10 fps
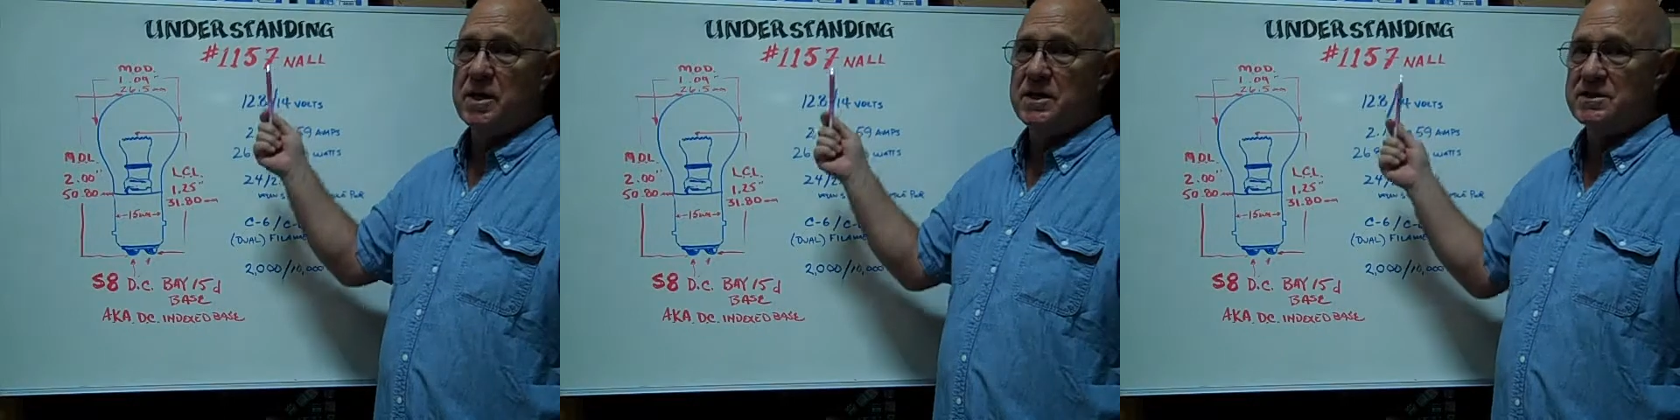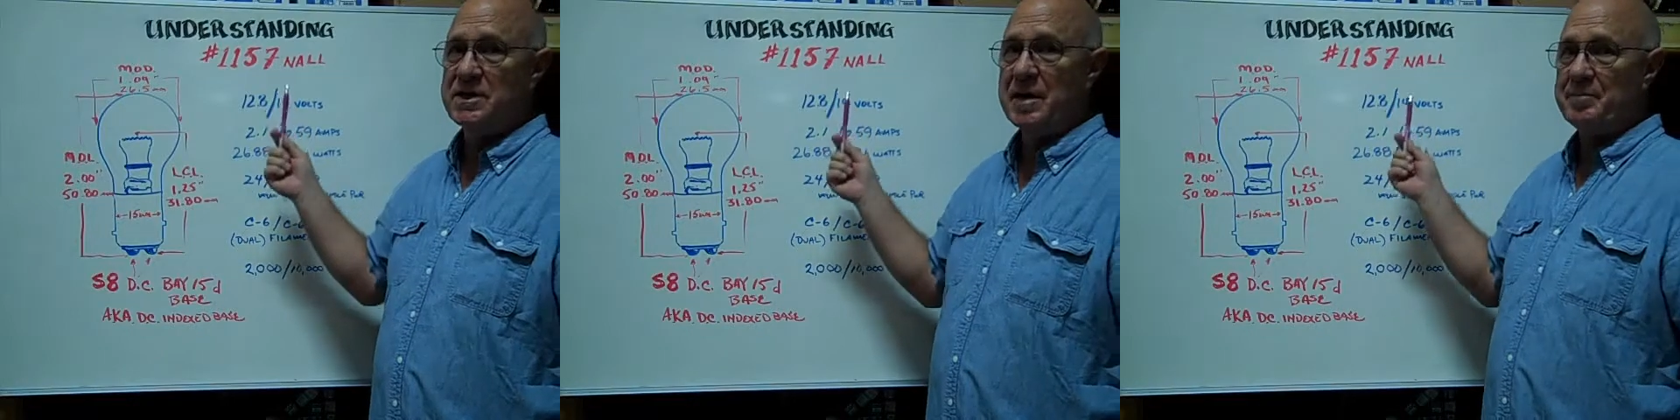
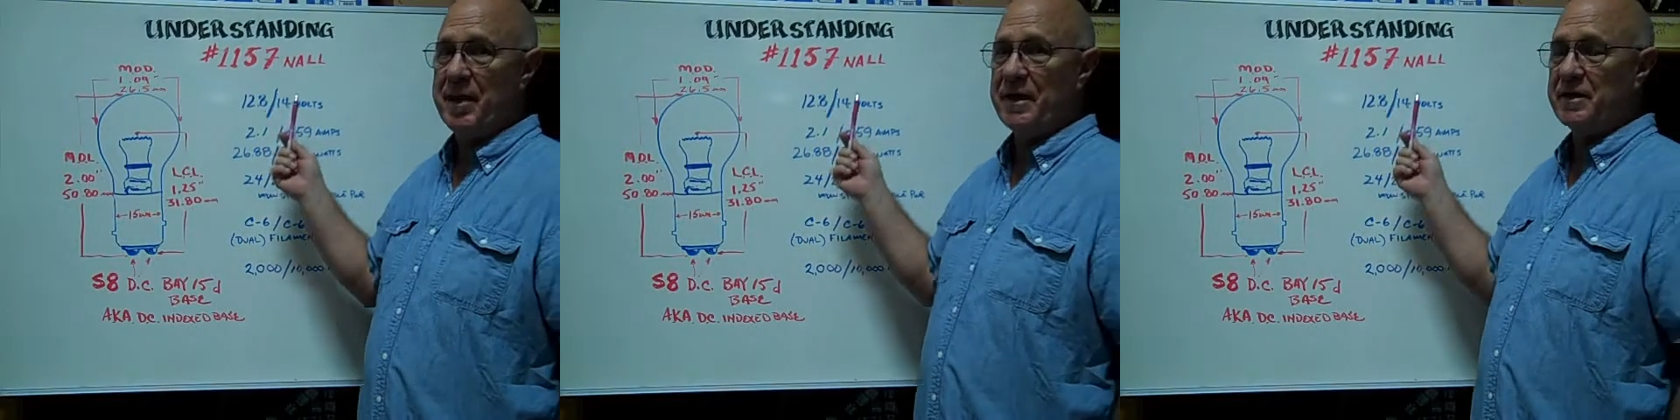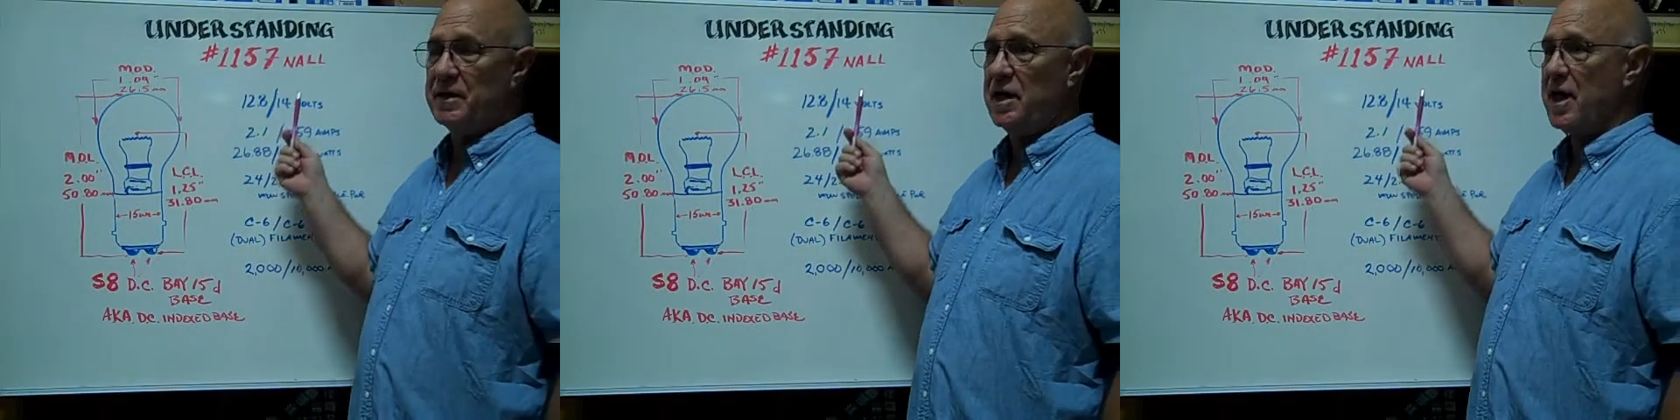It's not
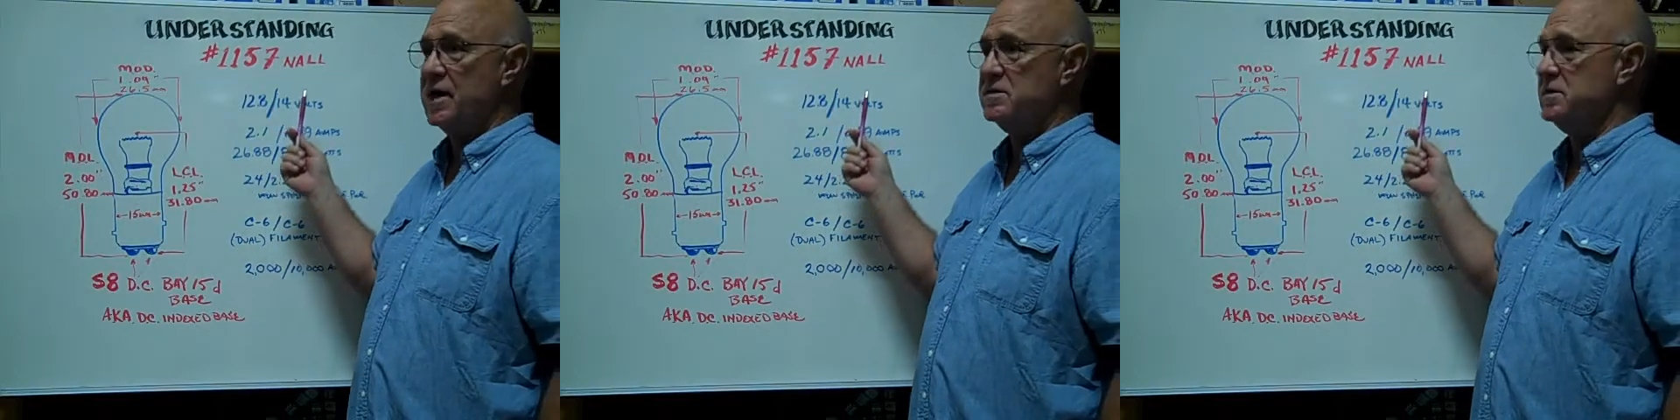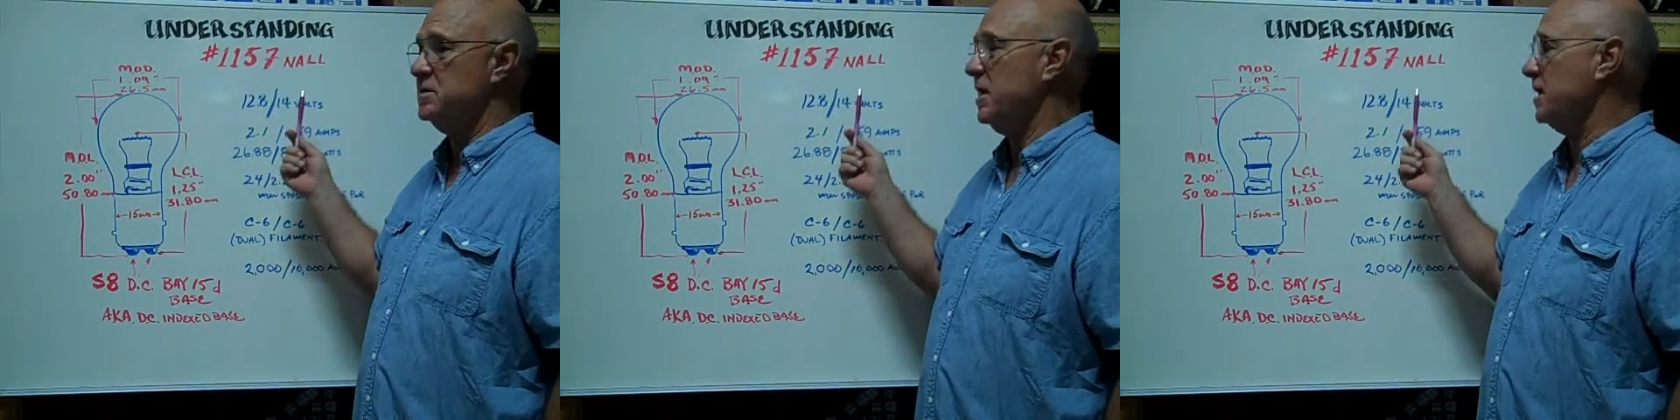painted glass,
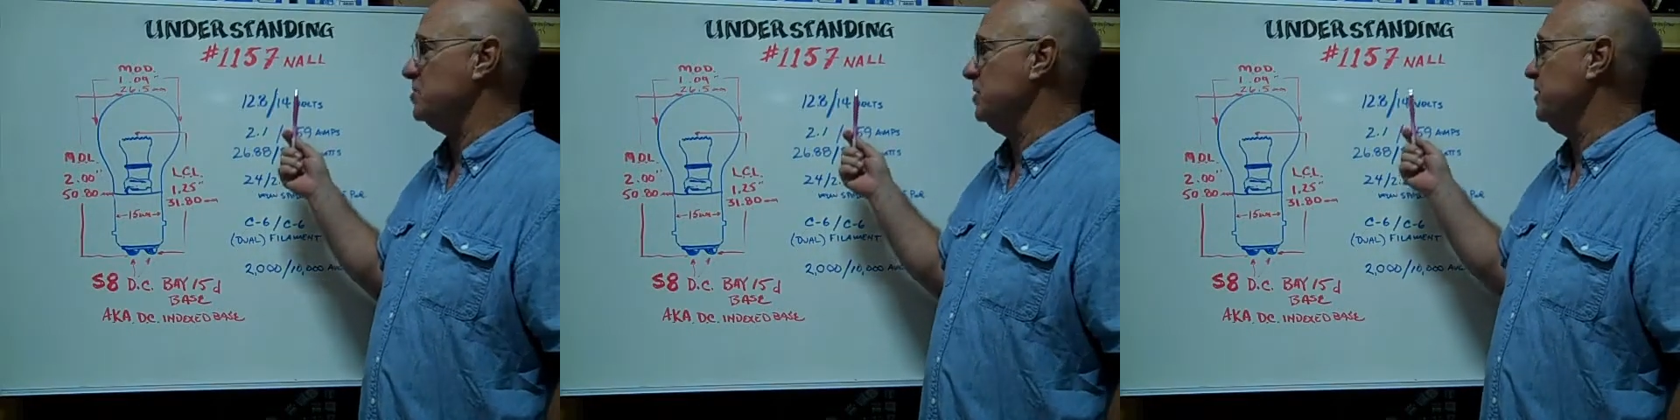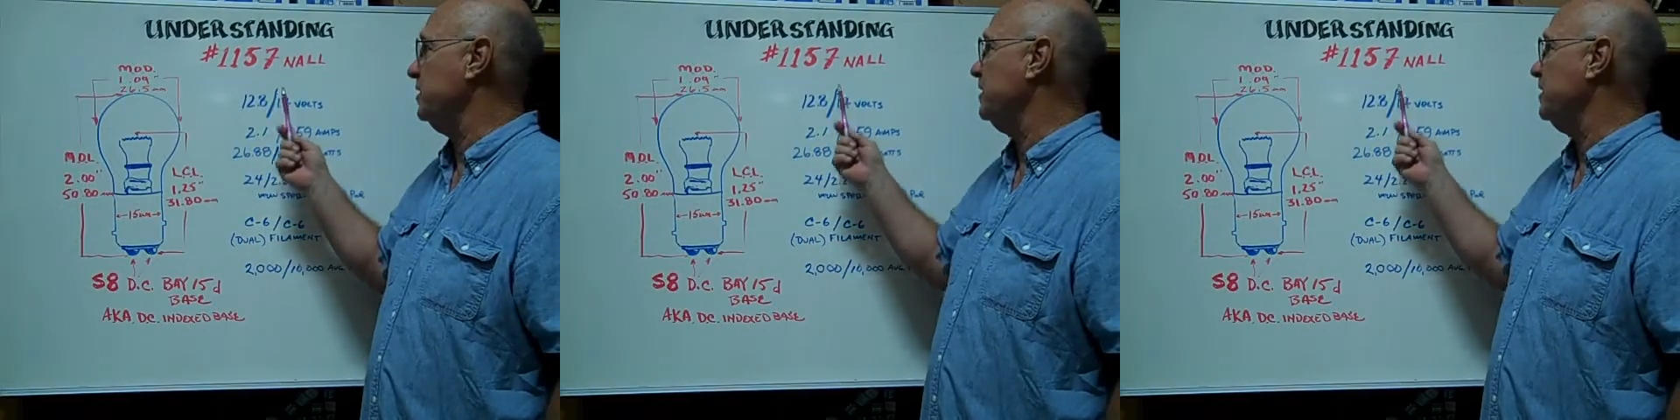it's actually